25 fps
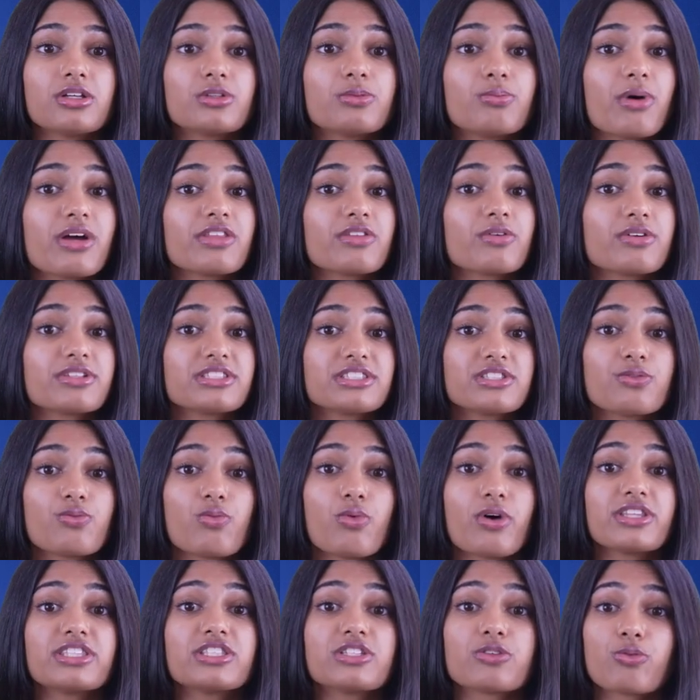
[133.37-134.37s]
Whether it's a
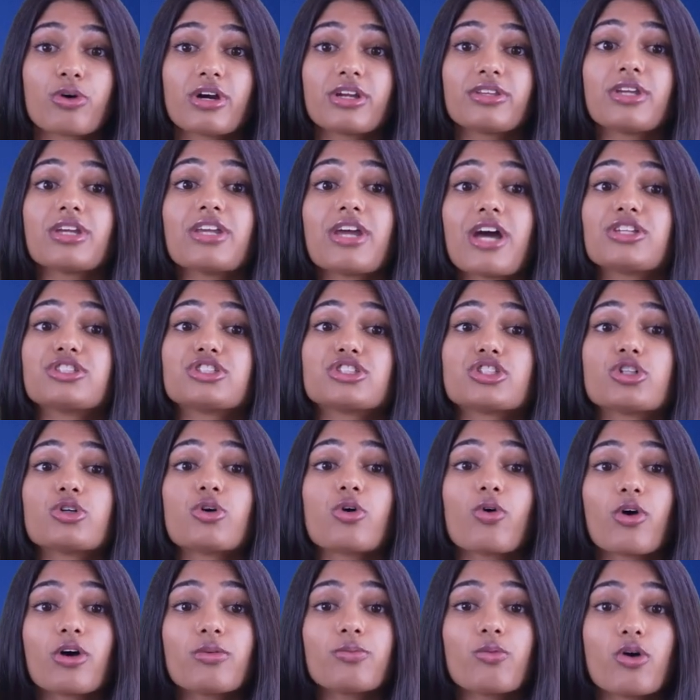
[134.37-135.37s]
point-to-point connection
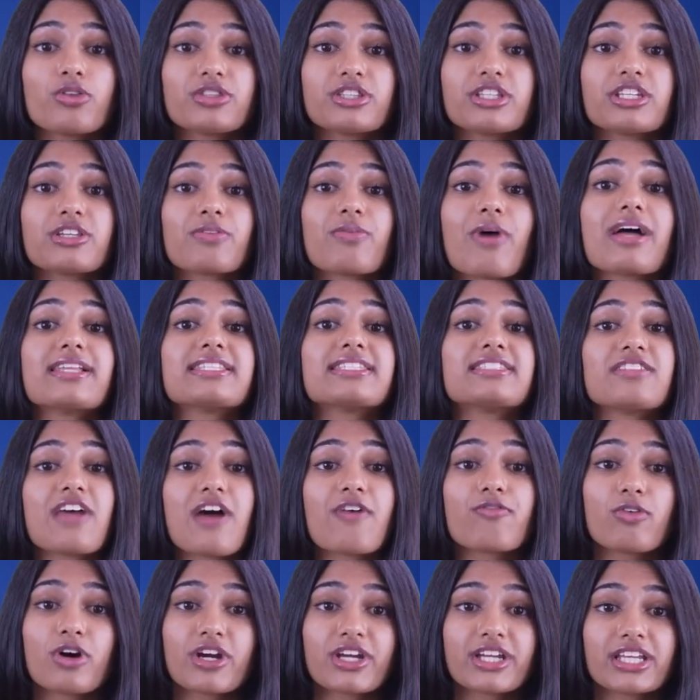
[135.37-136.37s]
or a multi-device
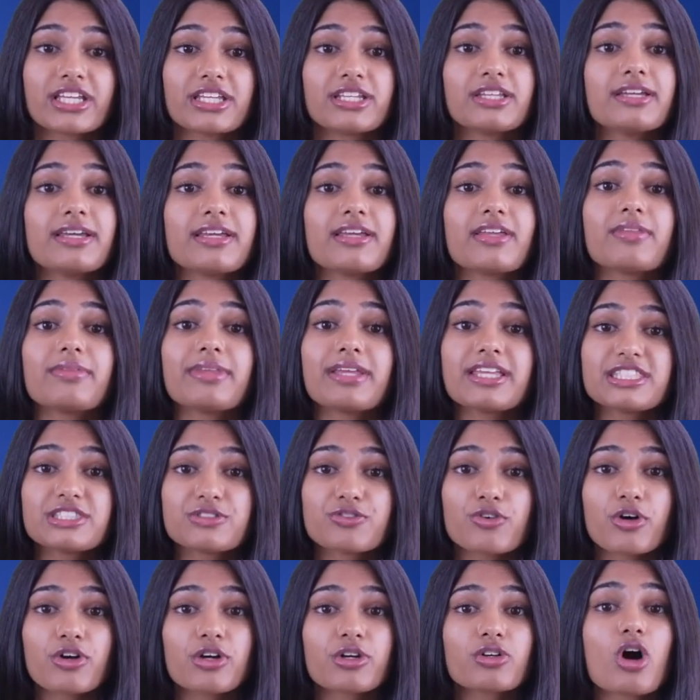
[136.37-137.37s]
network, these
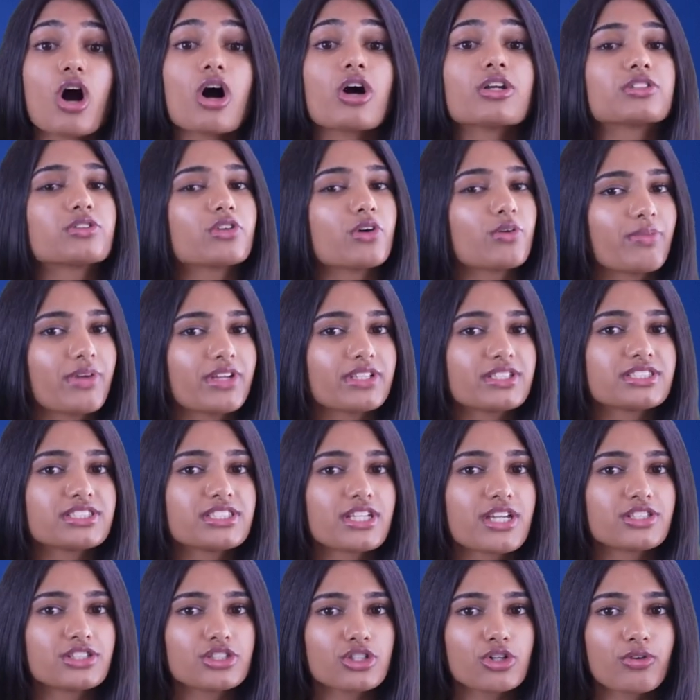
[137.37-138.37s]
protocols remain
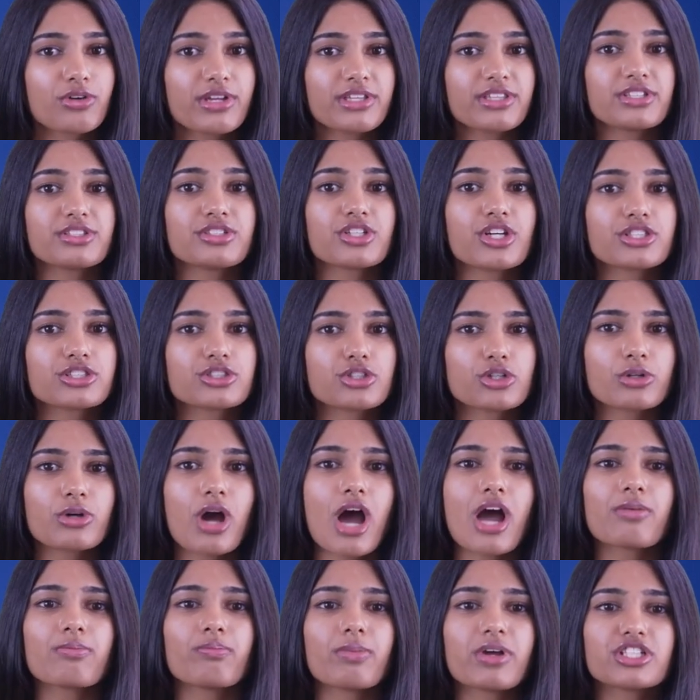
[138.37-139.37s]
essential in industrial
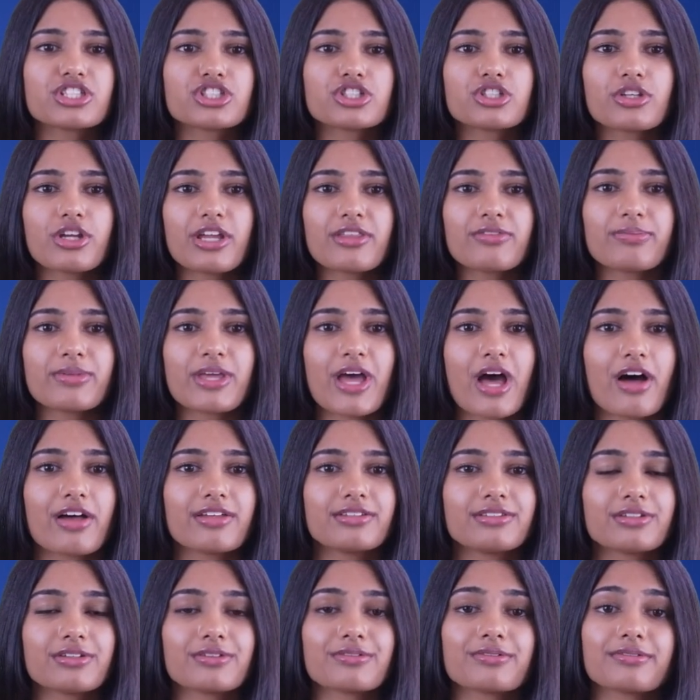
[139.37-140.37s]
automation and
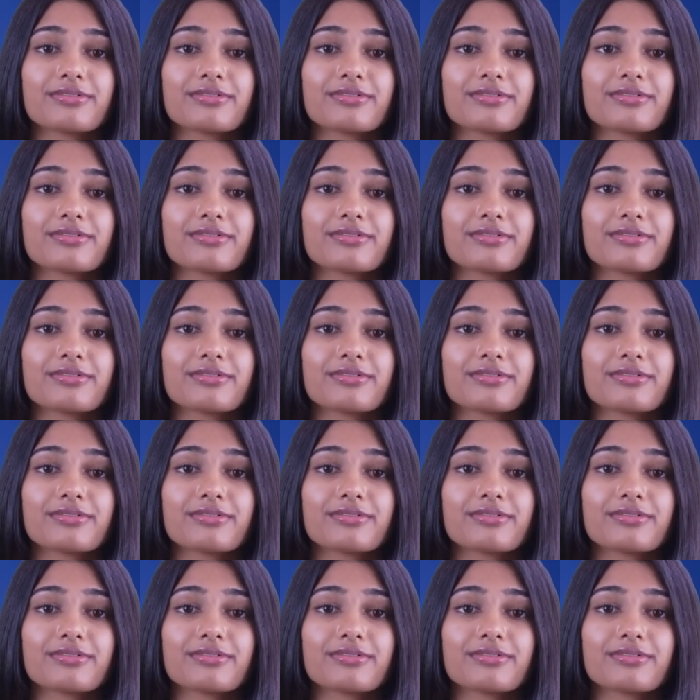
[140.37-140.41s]
beyond.